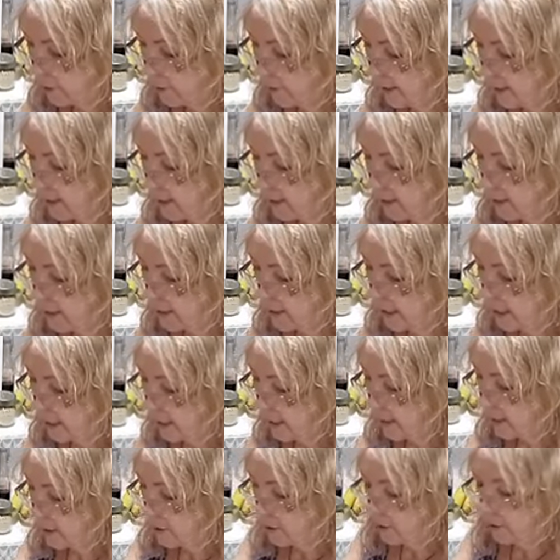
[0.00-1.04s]
herbalist
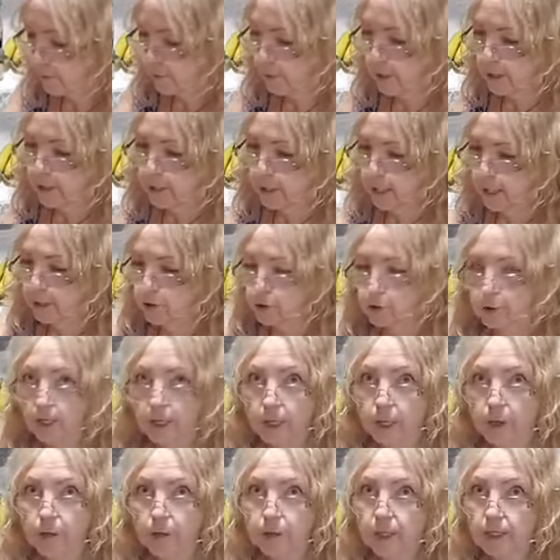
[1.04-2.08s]
and certified natural
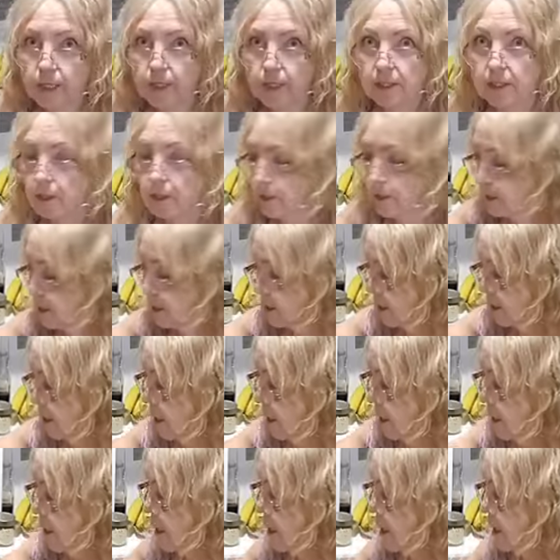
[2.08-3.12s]
health consultant,
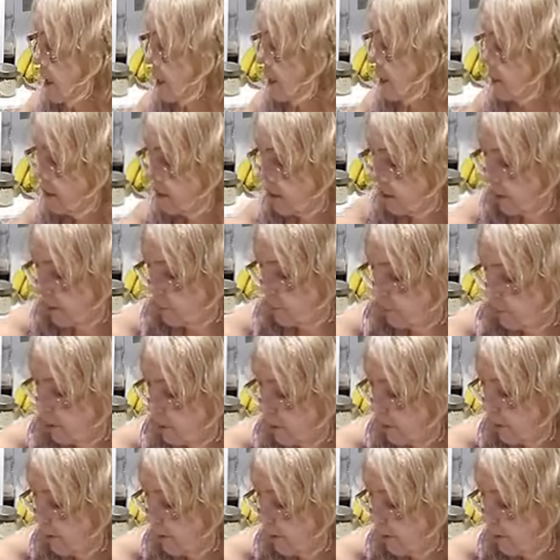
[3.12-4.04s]
and so I work